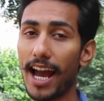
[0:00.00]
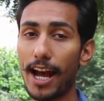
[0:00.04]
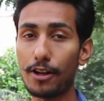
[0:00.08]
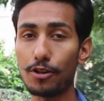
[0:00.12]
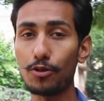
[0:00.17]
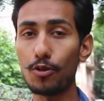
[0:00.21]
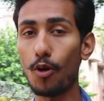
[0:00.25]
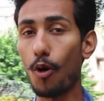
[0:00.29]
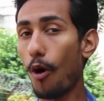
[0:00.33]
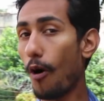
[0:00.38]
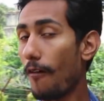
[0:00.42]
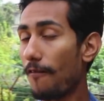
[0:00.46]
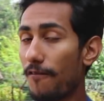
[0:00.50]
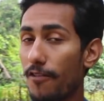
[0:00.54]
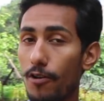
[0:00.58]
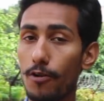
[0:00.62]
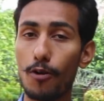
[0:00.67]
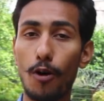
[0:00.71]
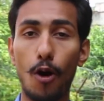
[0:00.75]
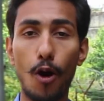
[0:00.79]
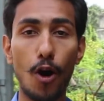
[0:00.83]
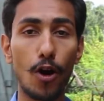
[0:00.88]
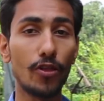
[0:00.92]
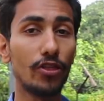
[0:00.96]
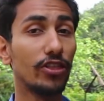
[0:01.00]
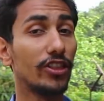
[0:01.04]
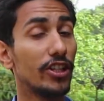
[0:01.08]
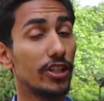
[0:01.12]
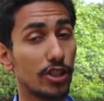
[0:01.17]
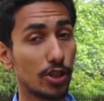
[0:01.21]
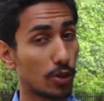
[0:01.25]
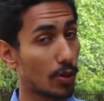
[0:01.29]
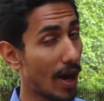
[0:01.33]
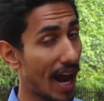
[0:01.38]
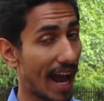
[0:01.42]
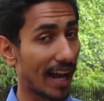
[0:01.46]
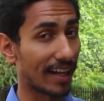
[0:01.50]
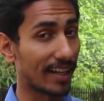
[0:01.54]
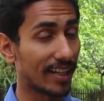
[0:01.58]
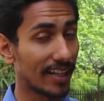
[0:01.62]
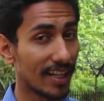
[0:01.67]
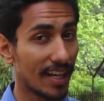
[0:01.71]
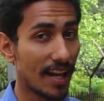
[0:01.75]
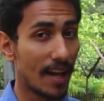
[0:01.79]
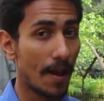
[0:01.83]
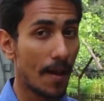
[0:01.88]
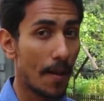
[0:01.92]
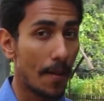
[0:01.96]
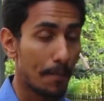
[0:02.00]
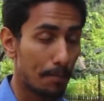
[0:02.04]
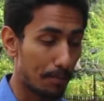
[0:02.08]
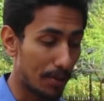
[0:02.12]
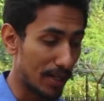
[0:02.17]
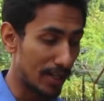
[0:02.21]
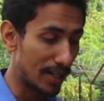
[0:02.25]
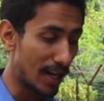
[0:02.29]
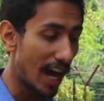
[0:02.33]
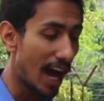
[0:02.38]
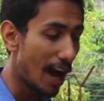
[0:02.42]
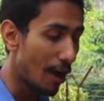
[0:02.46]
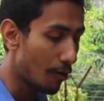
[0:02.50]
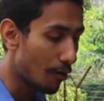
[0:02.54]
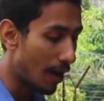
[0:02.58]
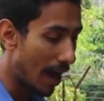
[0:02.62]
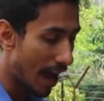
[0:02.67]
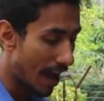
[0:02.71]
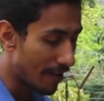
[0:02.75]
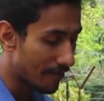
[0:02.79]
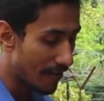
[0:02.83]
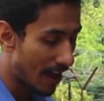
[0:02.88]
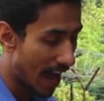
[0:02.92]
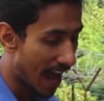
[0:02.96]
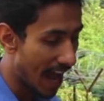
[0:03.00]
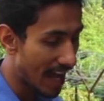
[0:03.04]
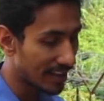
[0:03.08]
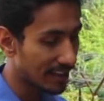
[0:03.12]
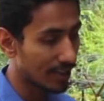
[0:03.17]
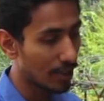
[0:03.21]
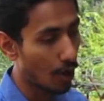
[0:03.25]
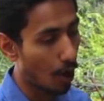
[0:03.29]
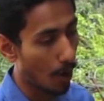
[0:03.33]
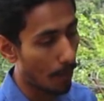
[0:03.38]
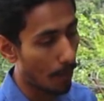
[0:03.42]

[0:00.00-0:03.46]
had to offer on the track. But now I've had the